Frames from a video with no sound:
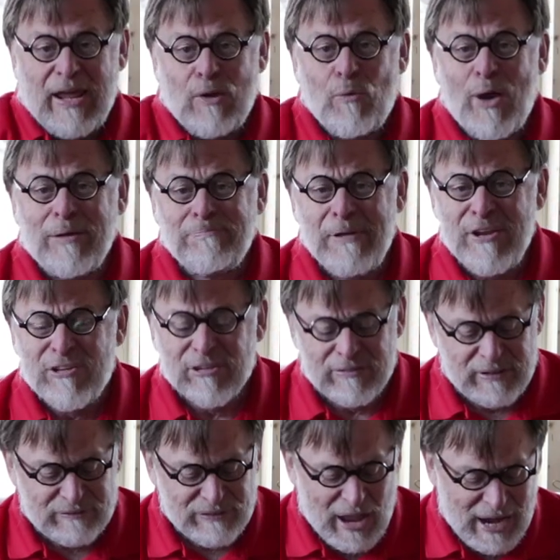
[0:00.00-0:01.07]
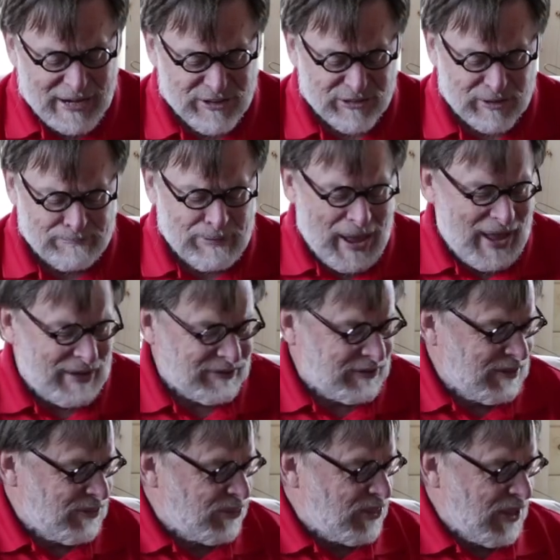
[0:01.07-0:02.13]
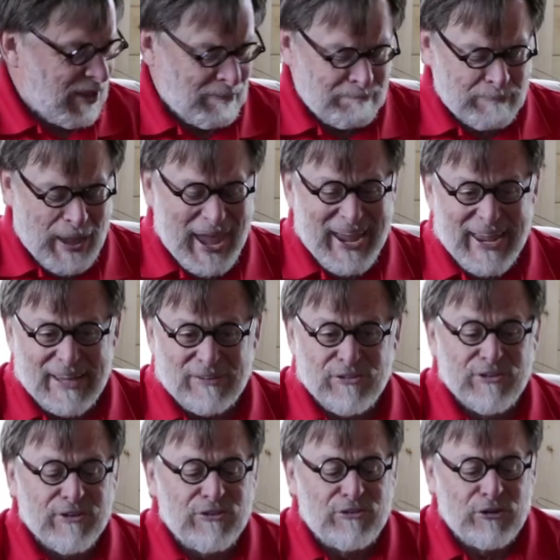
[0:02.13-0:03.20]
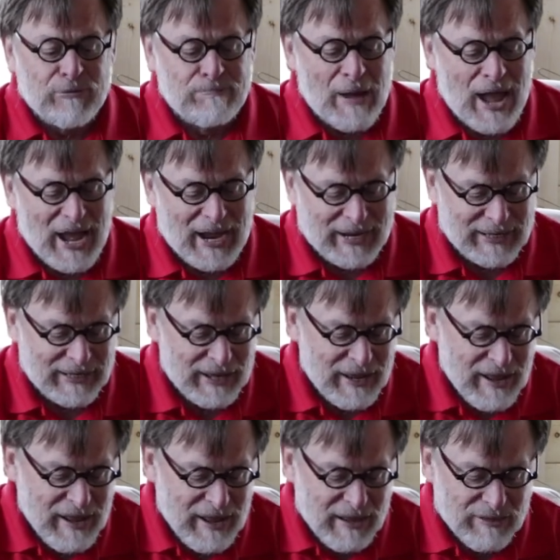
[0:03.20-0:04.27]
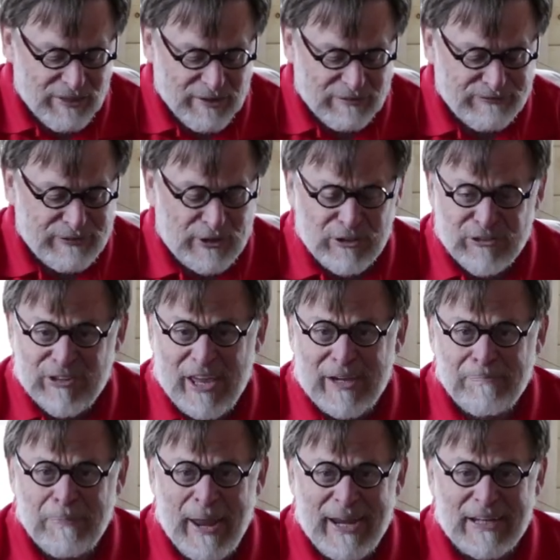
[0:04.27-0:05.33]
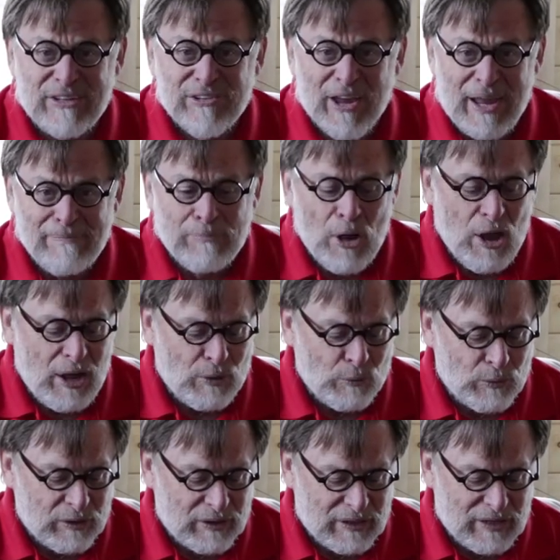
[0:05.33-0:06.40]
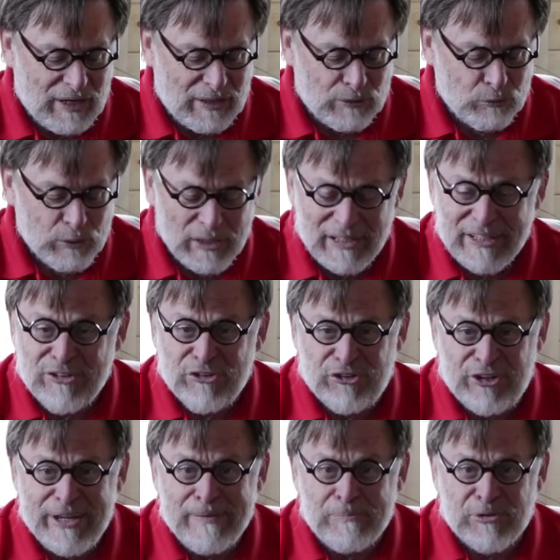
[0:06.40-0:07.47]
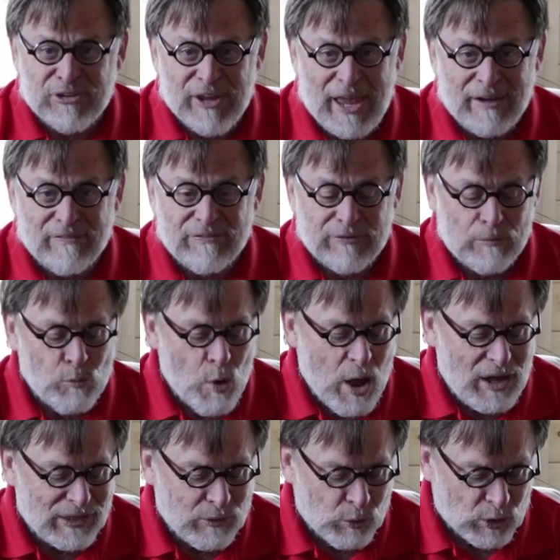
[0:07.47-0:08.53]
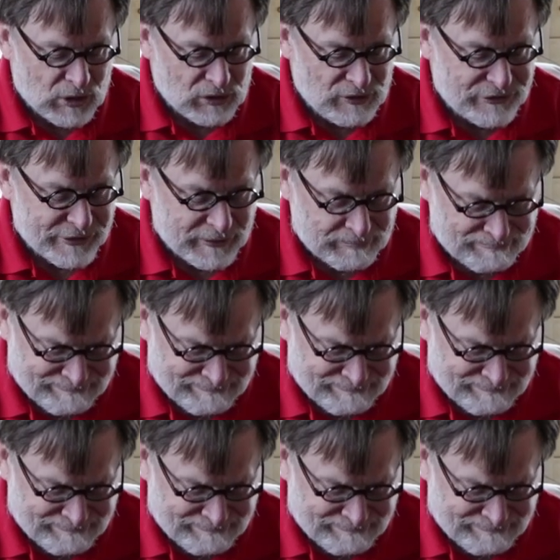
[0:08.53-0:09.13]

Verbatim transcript: Uh, one piece of advice about the pans that you buy. The first set of pans I bought were a really cheap set from Wally World.